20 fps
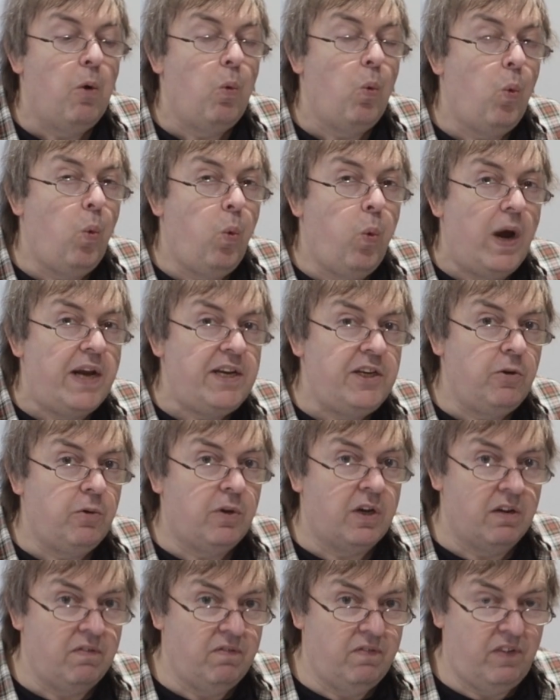When you
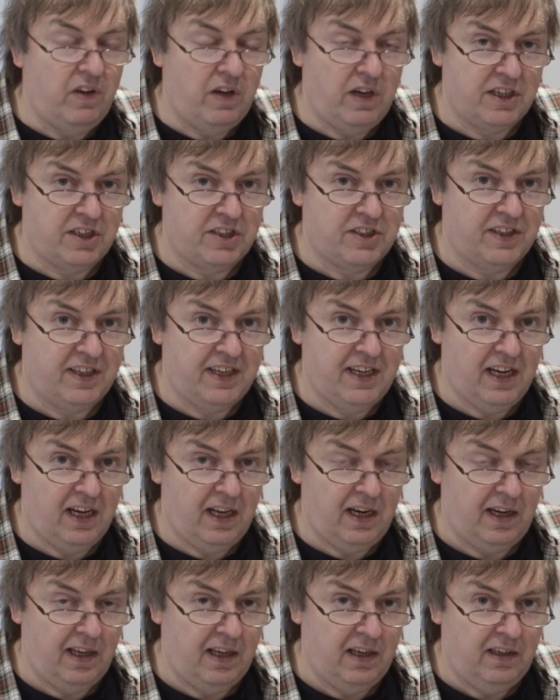convert to
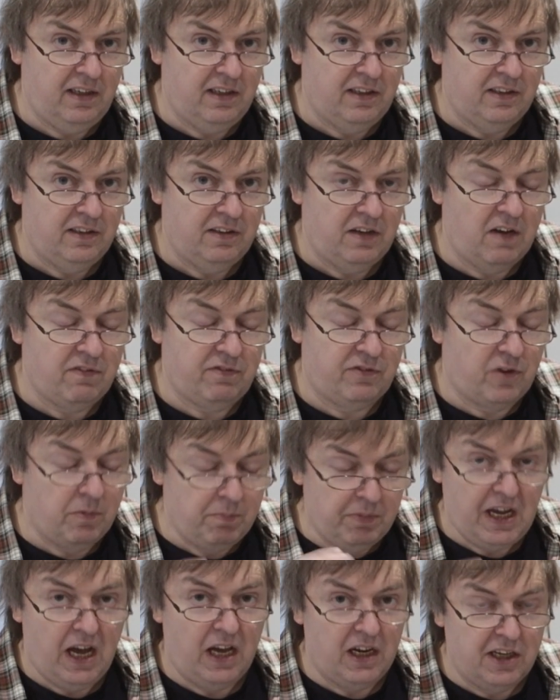colour,
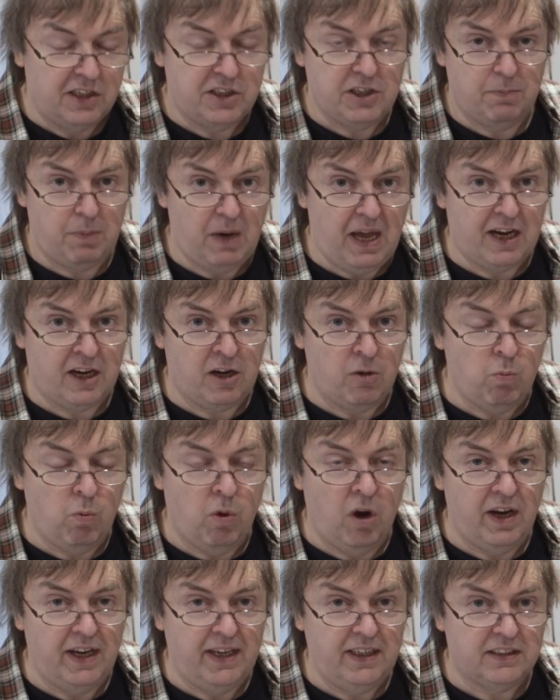from colour to black and
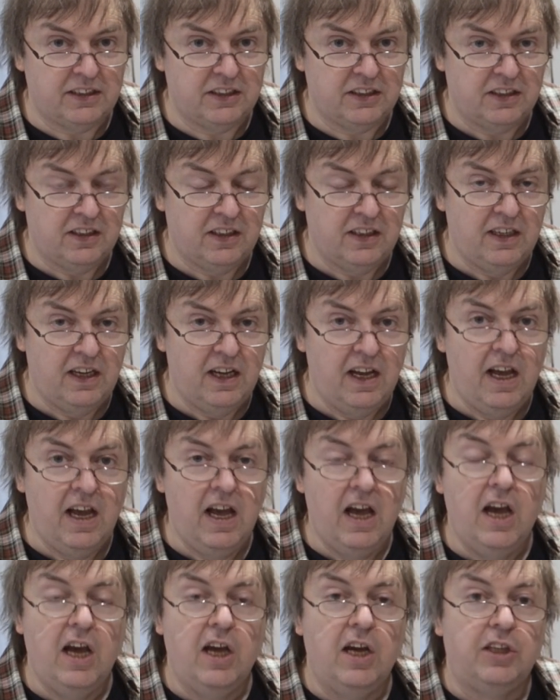white,
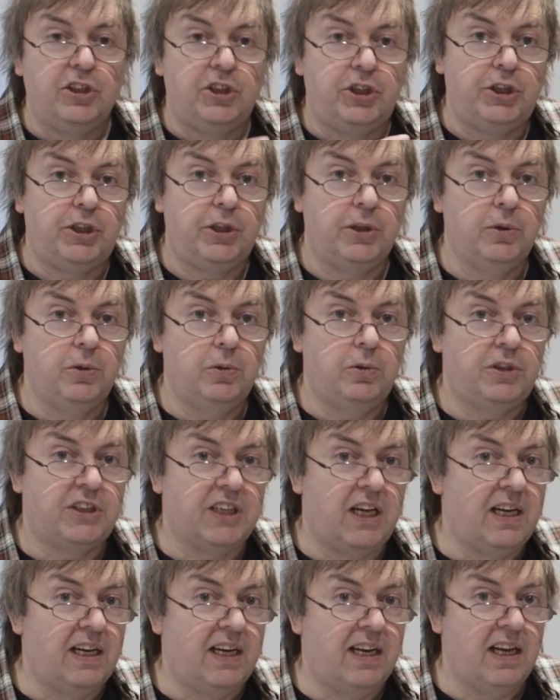
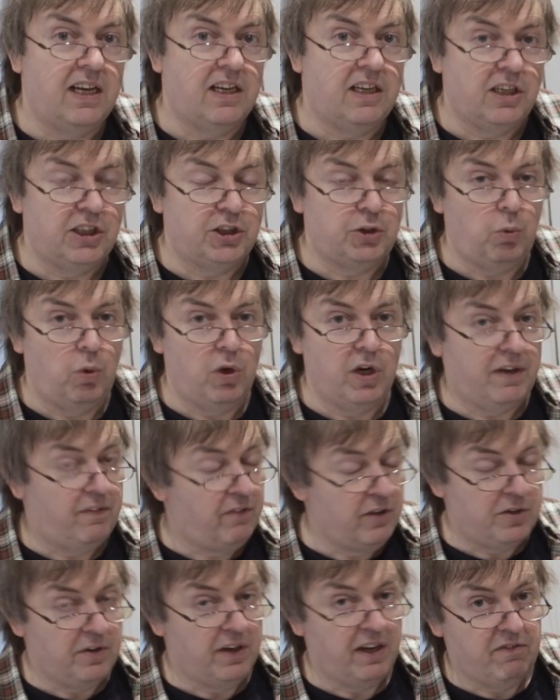choose a large work.
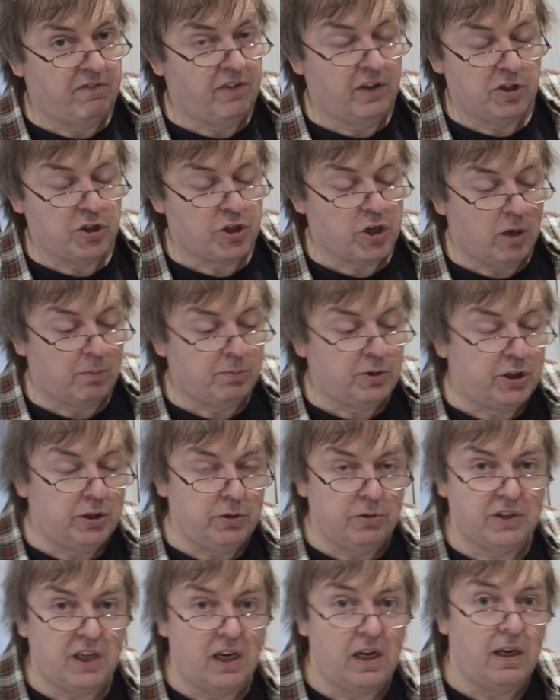If you're doing a Photoshop,
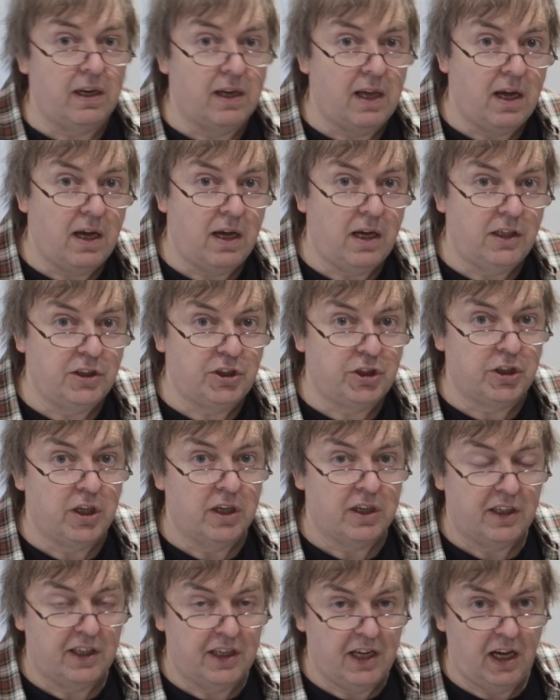choose a large
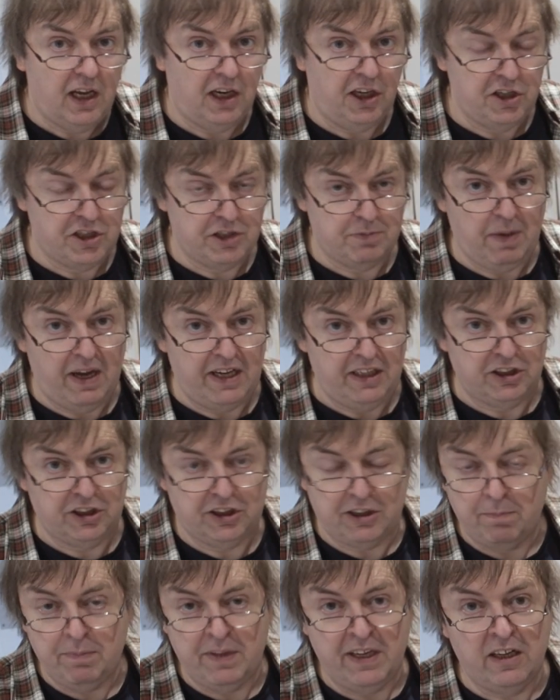colour space,
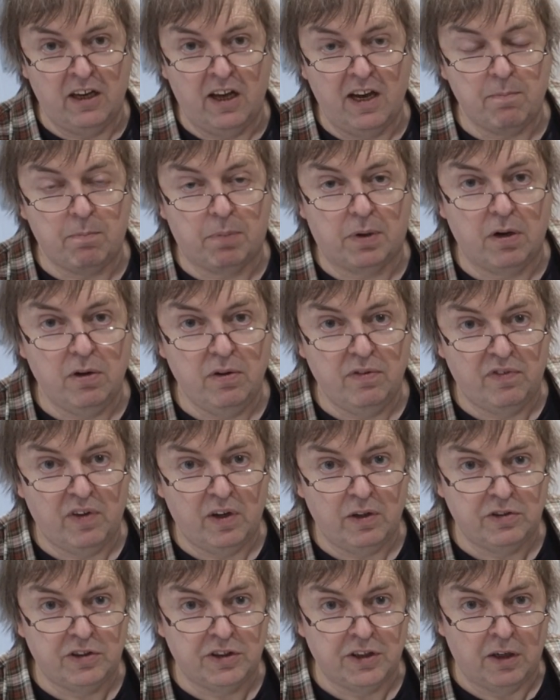something like Pro
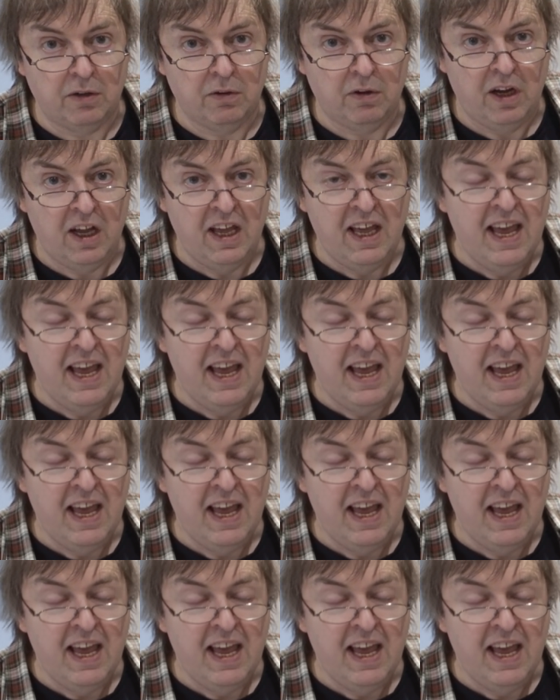Photo.